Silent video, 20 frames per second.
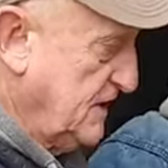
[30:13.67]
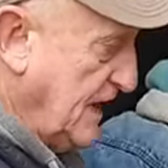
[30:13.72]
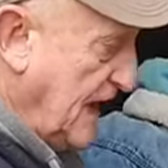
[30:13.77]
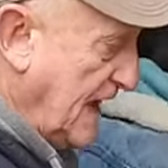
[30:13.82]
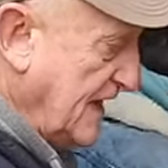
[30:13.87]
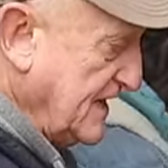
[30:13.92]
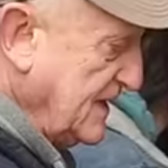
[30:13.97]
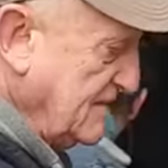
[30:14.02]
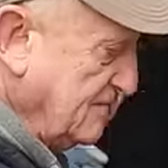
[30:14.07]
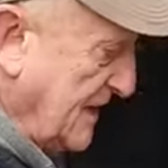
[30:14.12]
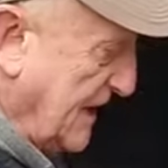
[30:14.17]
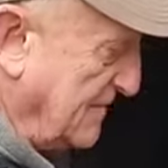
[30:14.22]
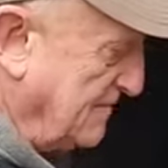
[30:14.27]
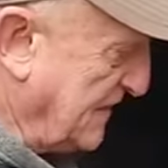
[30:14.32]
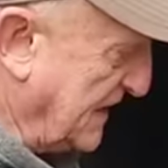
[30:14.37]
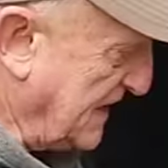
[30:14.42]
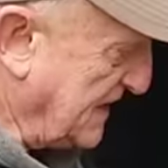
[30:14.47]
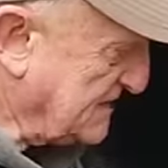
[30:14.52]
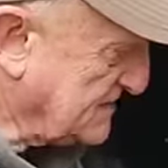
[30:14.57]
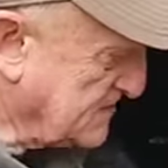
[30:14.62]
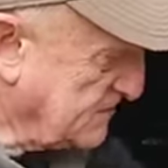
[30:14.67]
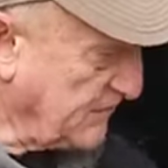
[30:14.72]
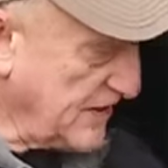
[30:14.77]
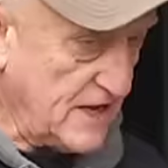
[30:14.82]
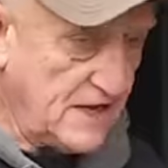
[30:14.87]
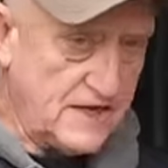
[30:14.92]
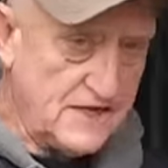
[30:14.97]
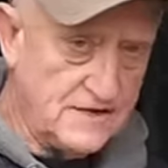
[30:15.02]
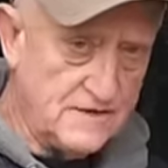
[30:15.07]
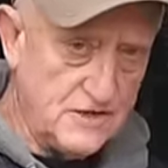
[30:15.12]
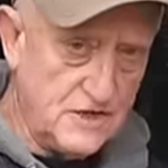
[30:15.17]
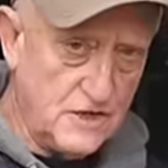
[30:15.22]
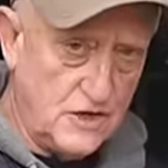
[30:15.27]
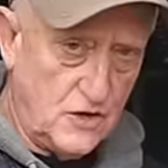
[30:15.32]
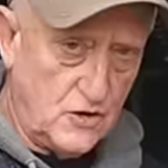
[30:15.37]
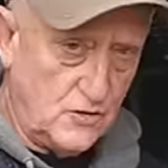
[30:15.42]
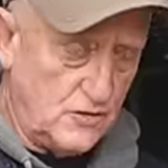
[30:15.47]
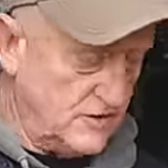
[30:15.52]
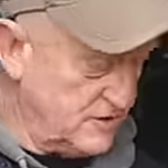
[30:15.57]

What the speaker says: I get my bands around in, you know,